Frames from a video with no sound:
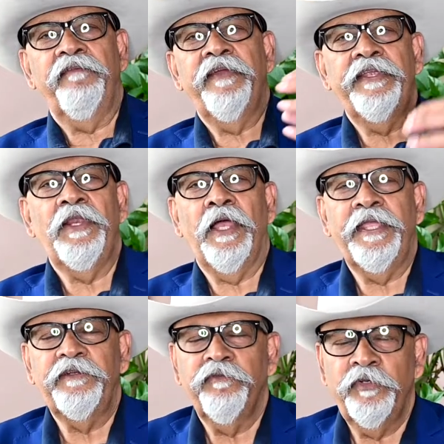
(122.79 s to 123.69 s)
a very
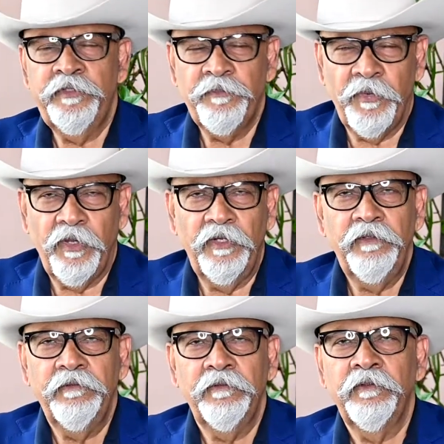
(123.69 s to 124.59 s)
light wooden
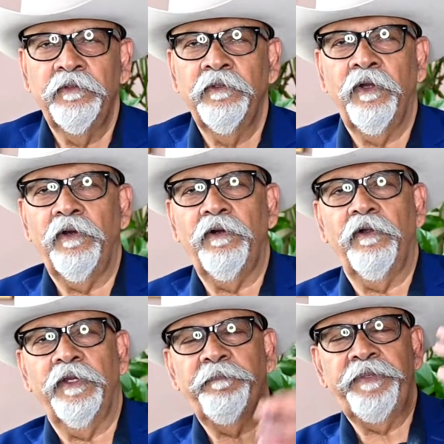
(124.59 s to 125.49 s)
ball
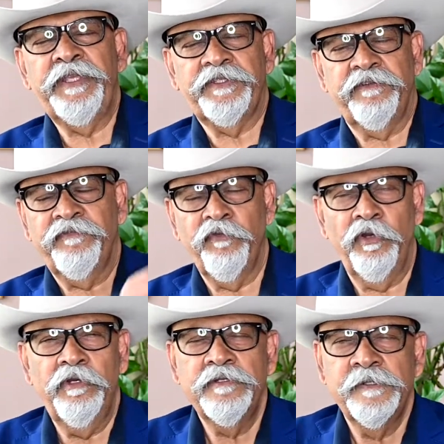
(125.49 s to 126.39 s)
or a piece of wool,